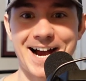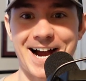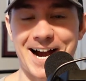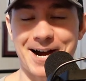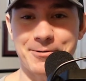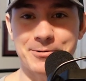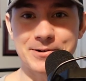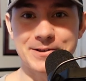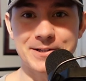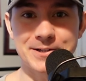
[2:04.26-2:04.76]

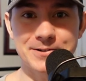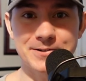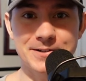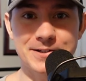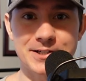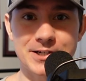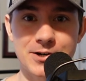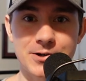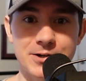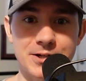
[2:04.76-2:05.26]
I would literally
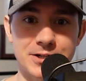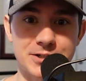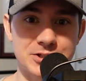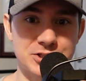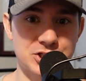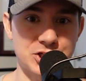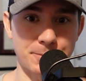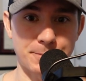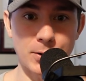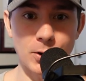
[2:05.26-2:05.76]
go to
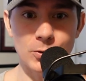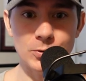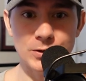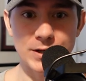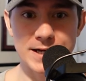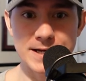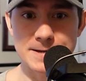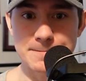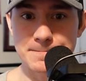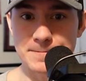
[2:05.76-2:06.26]

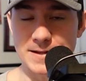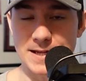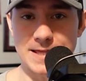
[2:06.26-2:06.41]
Chipotle